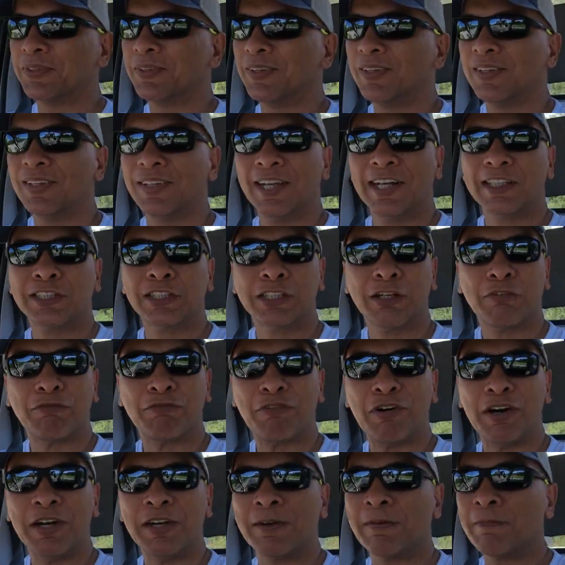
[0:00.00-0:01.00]
That's the
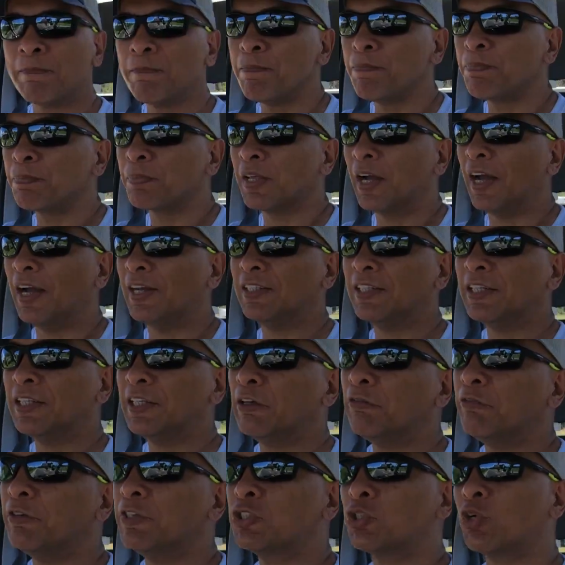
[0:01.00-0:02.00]
fun. I think if
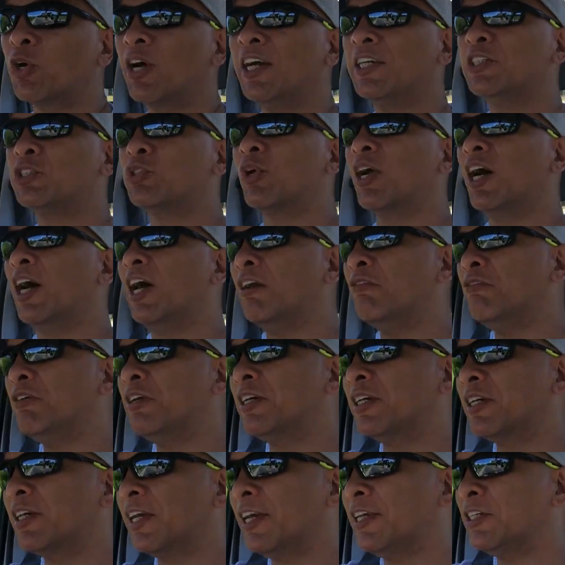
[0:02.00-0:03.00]
you try driving a
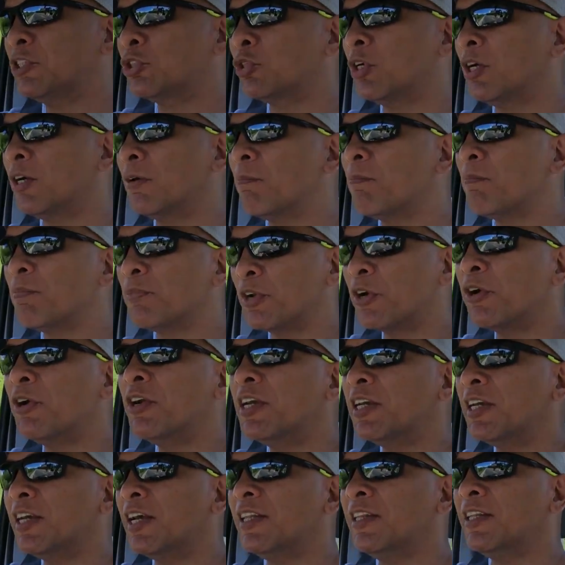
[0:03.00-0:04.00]
Kei truck, you're gonna
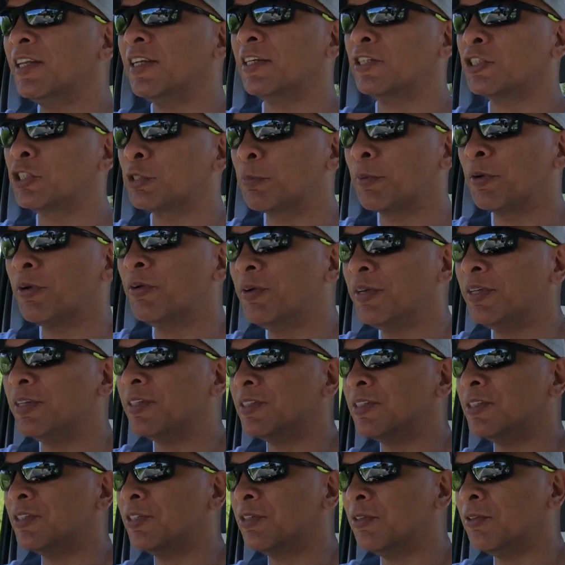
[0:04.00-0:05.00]
get that experience.
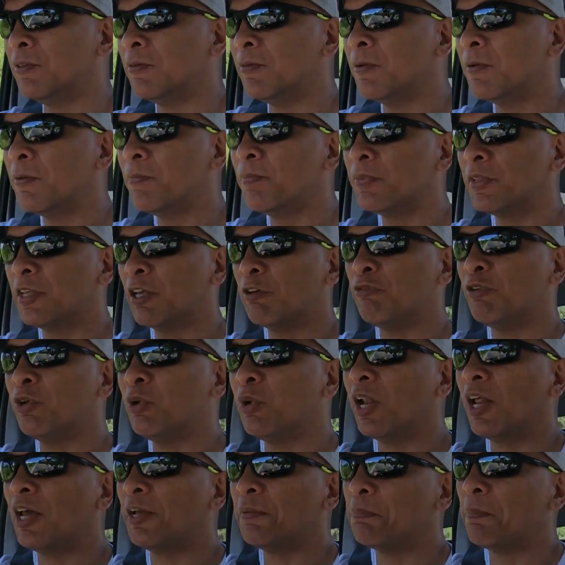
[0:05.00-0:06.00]
You know, if you
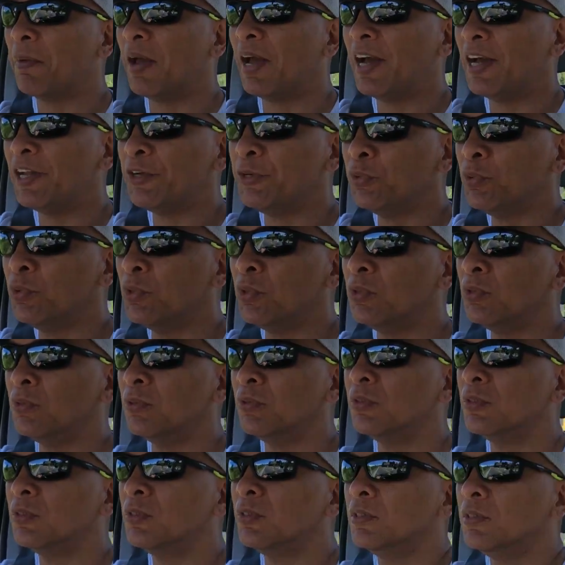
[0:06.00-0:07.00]
like manual
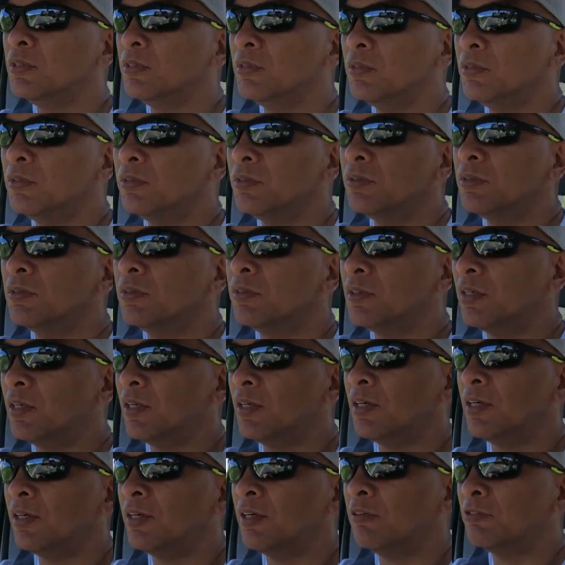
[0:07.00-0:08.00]

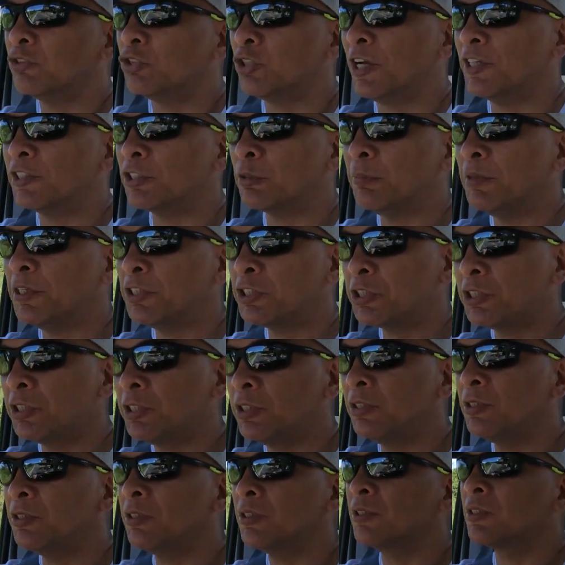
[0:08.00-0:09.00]

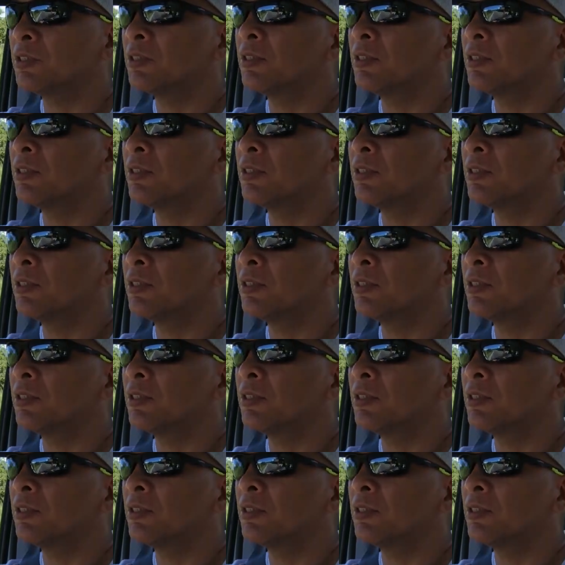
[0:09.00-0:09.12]
transmissions,